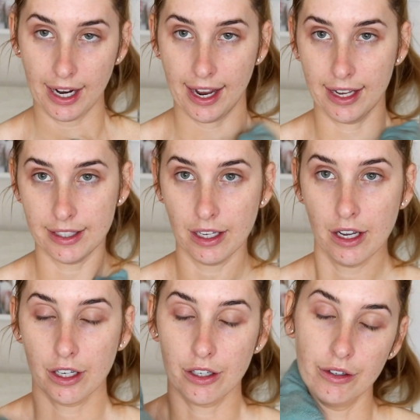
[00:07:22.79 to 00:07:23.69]
as
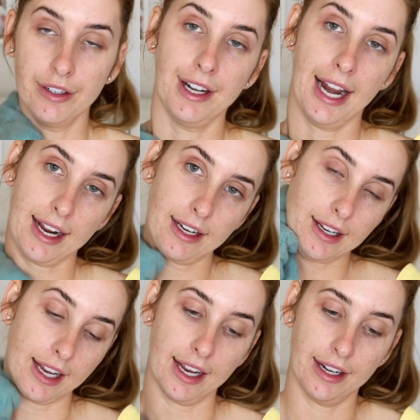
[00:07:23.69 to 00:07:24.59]
your neck
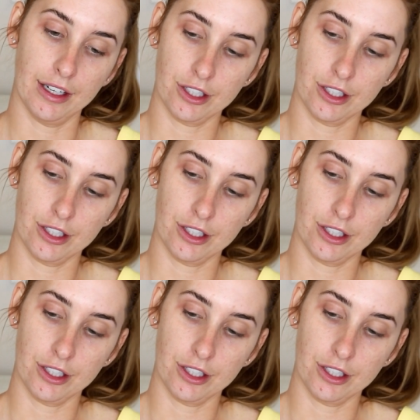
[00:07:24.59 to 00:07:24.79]
and